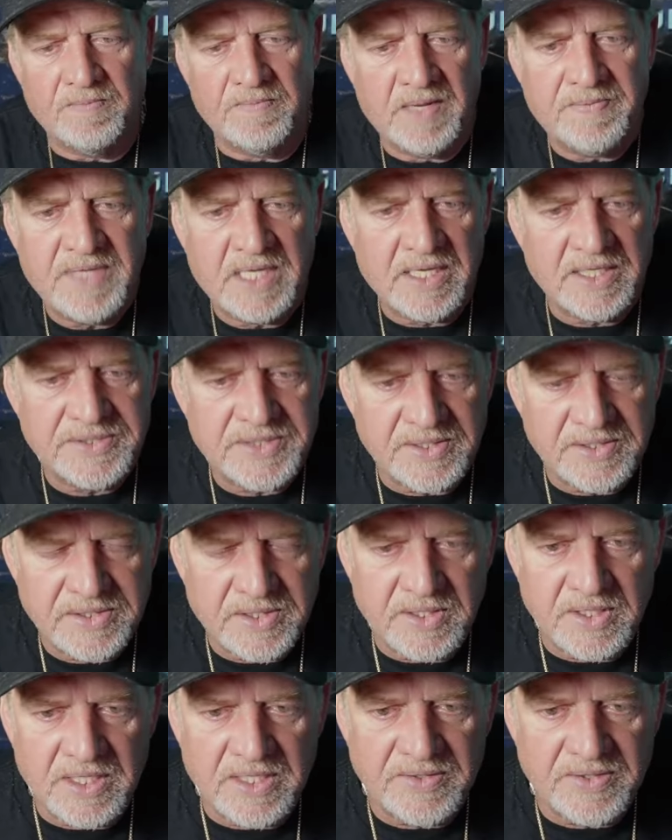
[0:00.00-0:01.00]
because there's
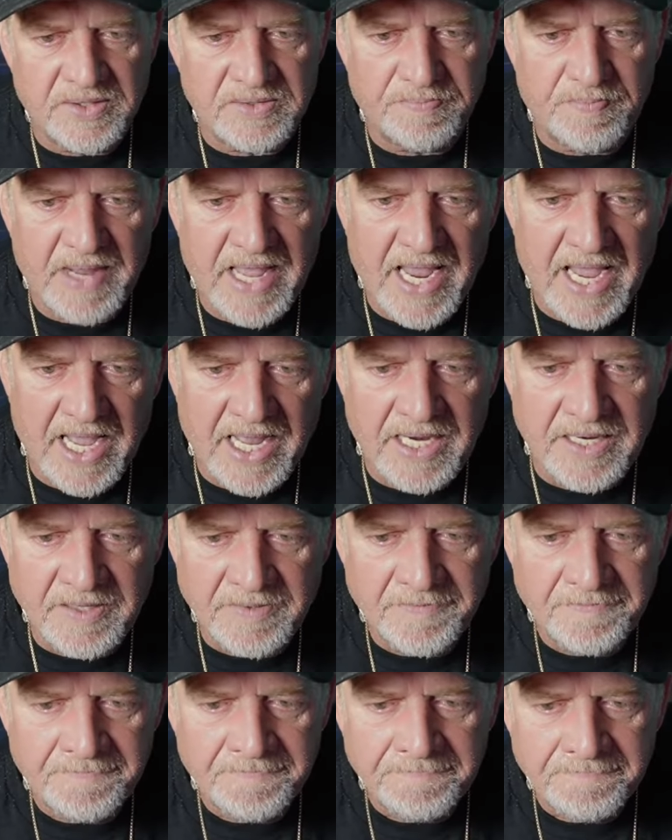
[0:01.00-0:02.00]
good and they're bad.
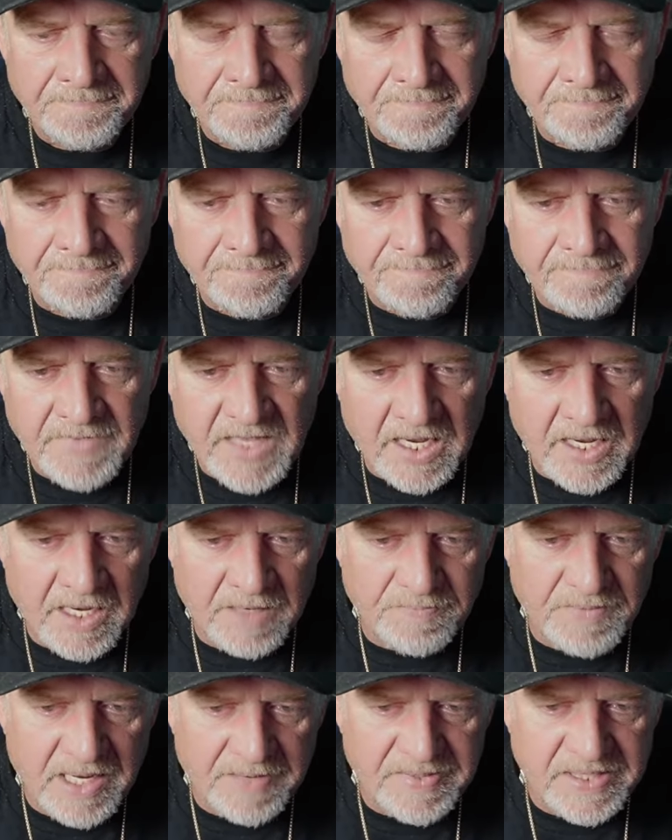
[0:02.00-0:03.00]
And
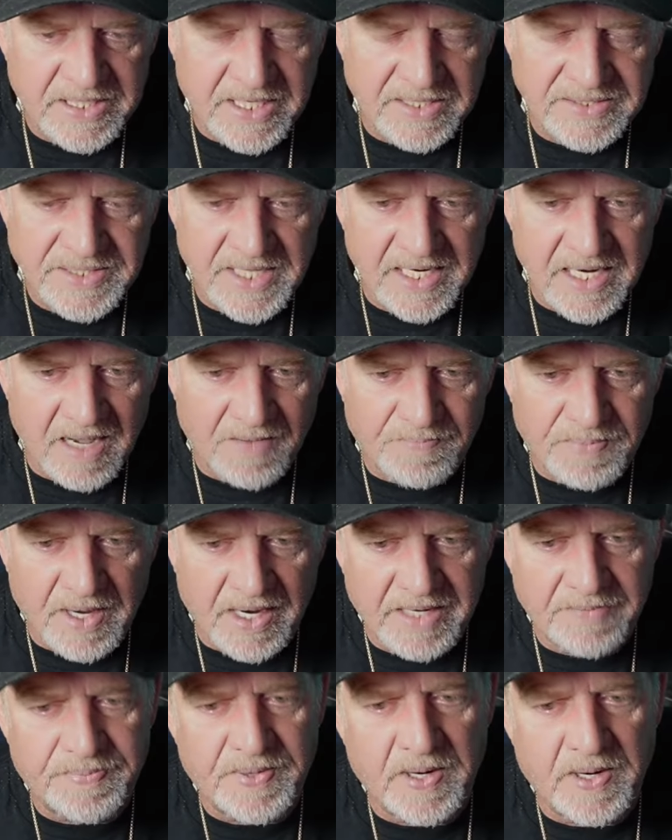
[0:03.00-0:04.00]
maybe because they got
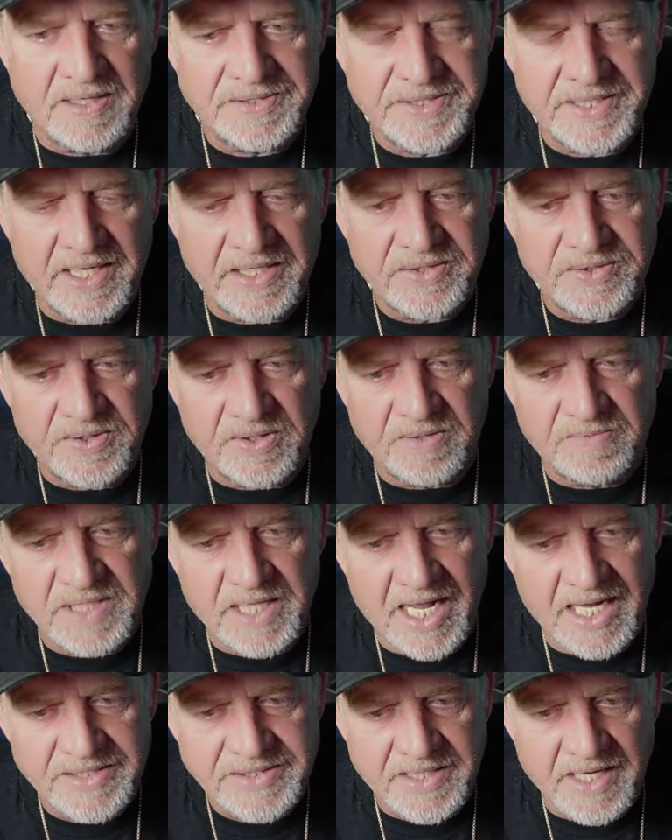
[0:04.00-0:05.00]
body parts sent to them the
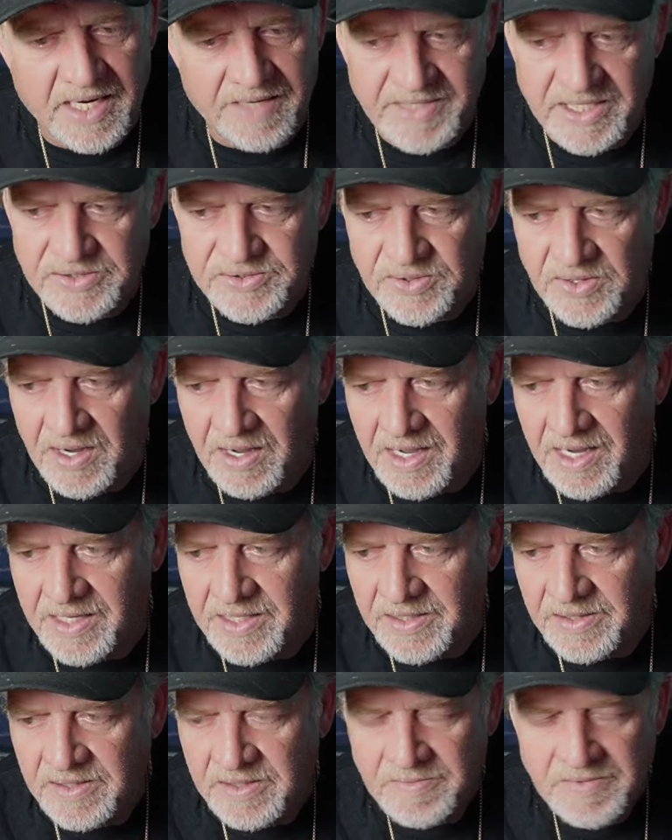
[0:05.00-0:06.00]
last time they
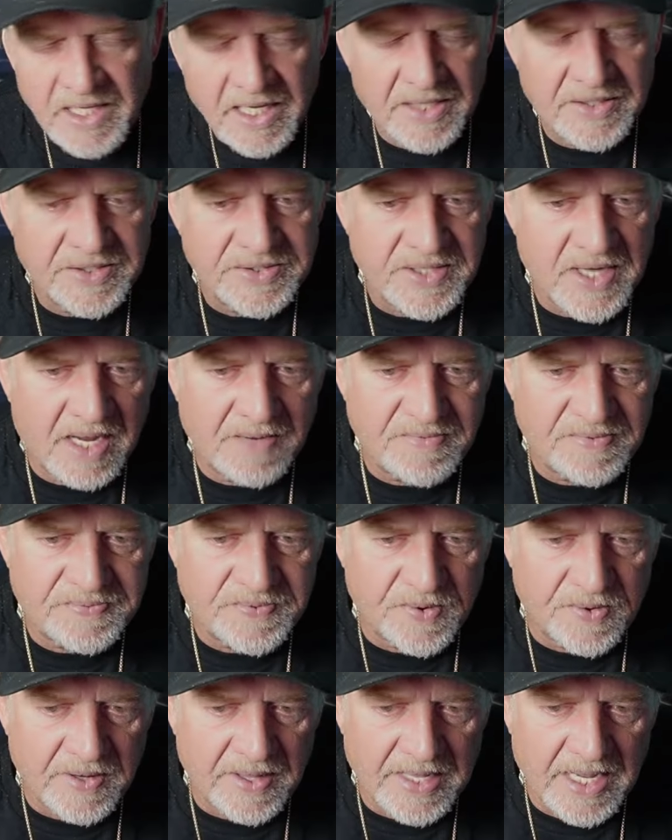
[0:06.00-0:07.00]
tried and the time
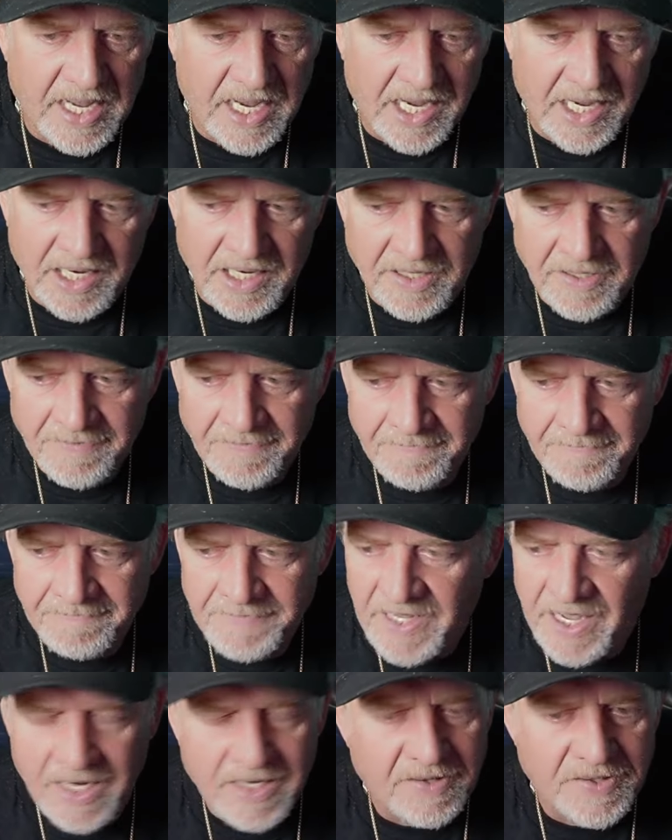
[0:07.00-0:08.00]
before that.
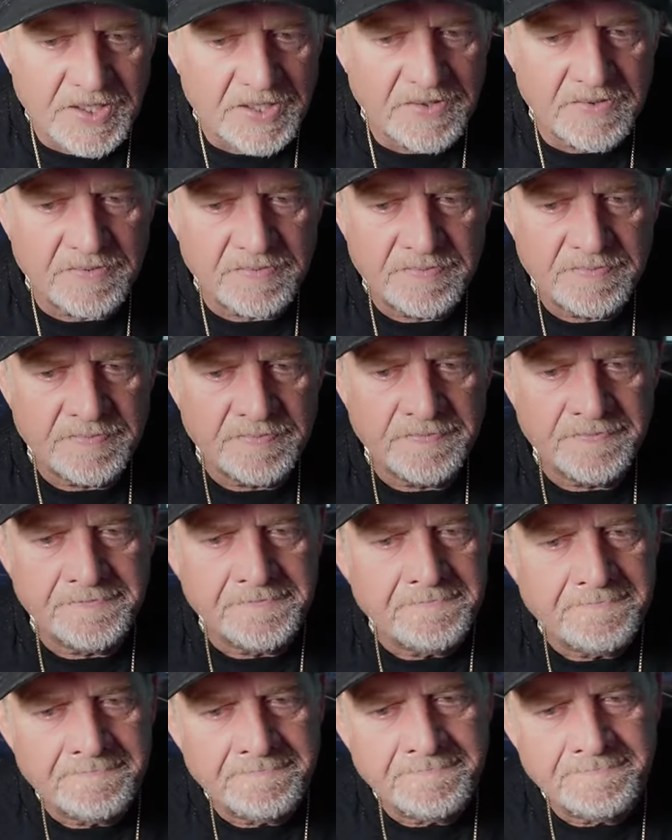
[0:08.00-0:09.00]
I don't know.
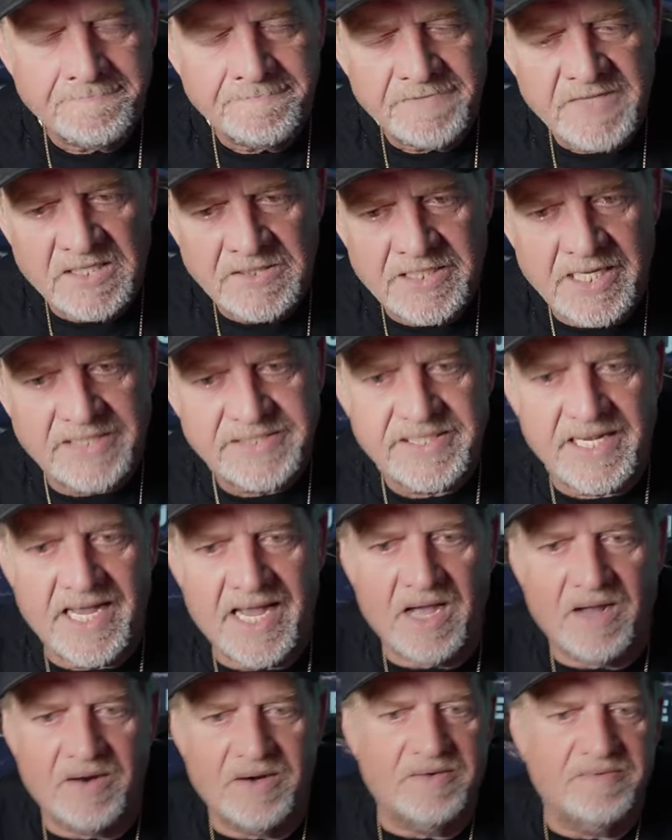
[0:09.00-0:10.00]
That's
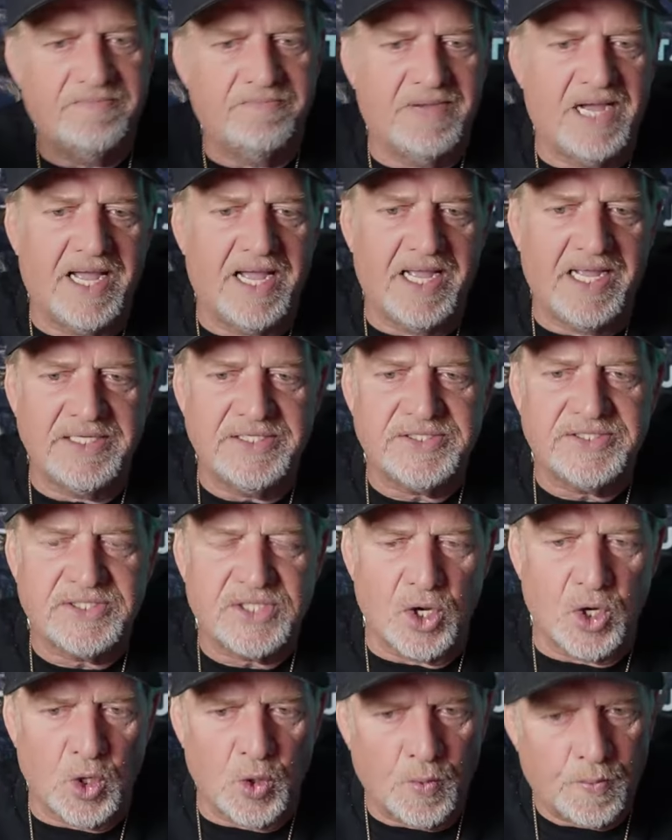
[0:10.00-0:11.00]
out of my
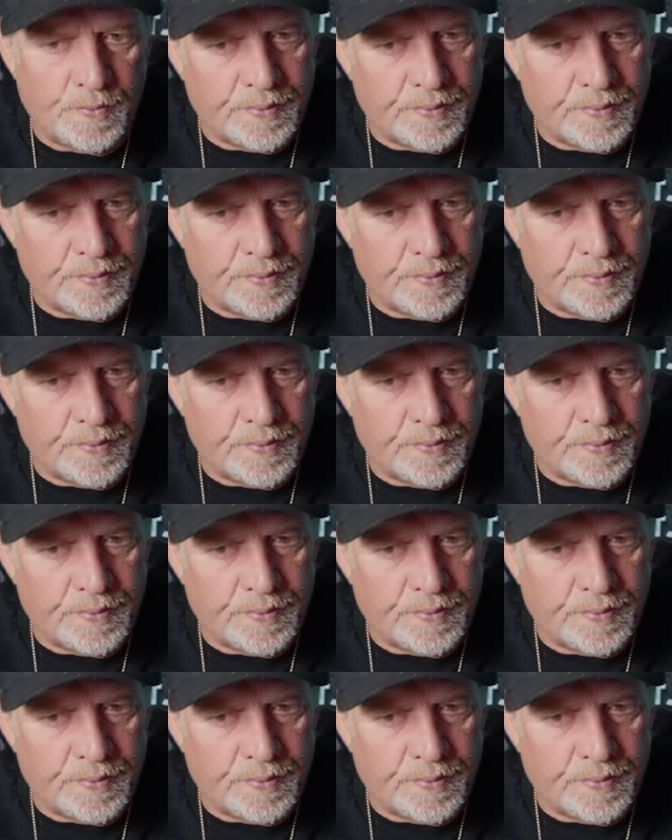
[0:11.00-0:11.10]
scope.